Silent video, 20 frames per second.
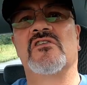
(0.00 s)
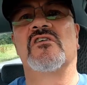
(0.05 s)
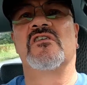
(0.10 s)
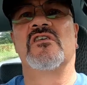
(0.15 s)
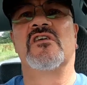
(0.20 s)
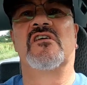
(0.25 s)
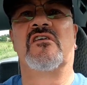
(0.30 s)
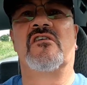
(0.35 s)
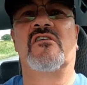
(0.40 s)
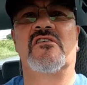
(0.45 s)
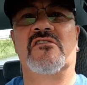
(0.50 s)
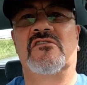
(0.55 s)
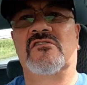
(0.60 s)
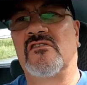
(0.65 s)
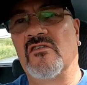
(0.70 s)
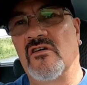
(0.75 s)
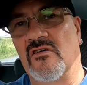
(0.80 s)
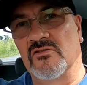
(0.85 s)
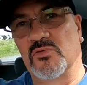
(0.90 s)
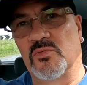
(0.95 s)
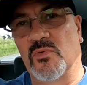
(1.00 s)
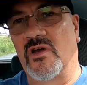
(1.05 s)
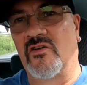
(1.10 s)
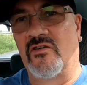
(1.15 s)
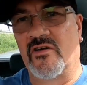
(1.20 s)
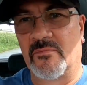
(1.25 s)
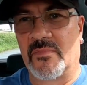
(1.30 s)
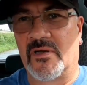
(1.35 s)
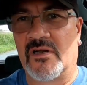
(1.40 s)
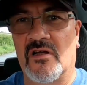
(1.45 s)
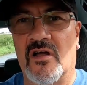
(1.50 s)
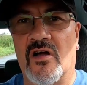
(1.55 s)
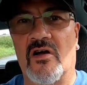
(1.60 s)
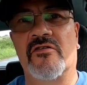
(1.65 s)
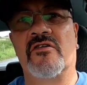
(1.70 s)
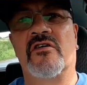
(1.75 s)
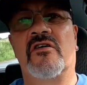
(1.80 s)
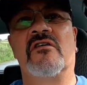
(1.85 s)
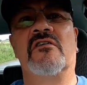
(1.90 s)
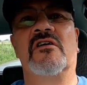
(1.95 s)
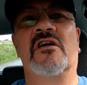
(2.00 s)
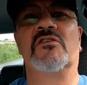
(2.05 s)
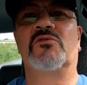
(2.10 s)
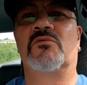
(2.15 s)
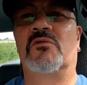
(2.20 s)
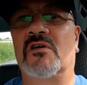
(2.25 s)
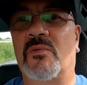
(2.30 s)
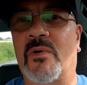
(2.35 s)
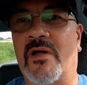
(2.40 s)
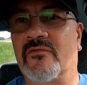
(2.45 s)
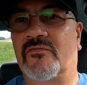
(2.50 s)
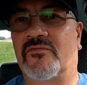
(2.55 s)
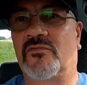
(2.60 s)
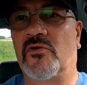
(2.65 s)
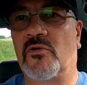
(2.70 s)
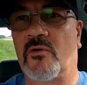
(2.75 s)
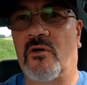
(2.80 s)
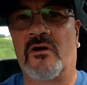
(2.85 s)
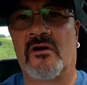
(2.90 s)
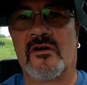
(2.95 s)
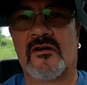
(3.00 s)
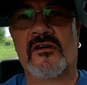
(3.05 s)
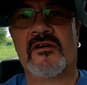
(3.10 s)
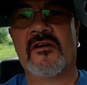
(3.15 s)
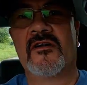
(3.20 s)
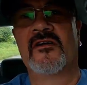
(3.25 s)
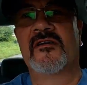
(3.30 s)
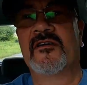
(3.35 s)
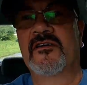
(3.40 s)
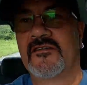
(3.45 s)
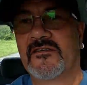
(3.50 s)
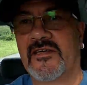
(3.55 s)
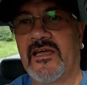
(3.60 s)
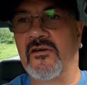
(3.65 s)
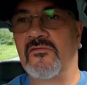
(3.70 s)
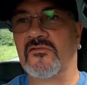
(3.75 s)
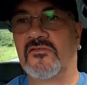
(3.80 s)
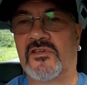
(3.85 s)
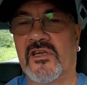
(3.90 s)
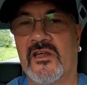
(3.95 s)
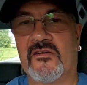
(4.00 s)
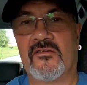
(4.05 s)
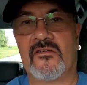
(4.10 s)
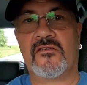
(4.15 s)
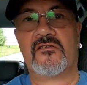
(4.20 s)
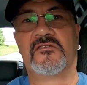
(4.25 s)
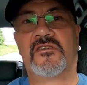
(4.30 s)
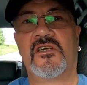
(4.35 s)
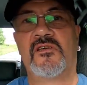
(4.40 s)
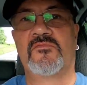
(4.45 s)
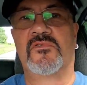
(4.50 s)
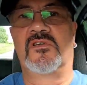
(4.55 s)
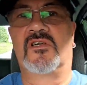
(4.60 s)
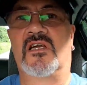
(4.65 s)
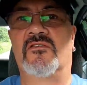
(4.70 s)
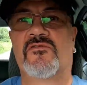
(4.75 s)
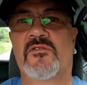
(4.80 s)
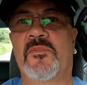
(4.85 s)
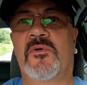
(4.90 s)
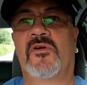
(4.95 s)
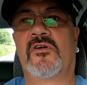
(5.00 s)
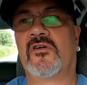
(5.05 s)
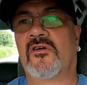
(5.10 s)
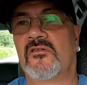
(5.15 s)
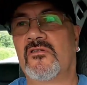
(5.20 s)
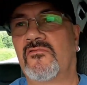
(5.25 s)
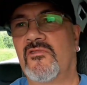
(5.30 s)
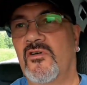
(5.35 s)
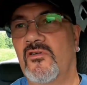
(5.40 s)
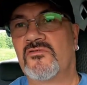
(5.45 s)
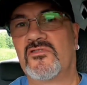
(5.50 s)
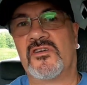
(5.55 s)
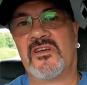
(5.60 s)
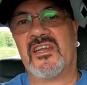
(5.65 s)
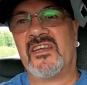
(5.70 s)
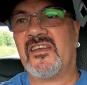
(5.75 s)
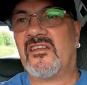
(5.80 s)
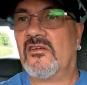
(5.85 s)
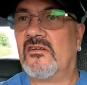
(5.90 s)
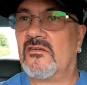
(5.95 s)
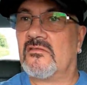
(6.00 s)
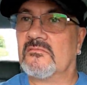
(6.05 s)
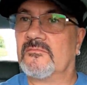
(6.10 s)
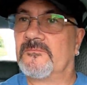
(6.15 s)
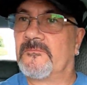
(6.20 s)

I think, guys, a lot of swearing been going on as we went through our town centre. It seems that everybody on the road's an idiot.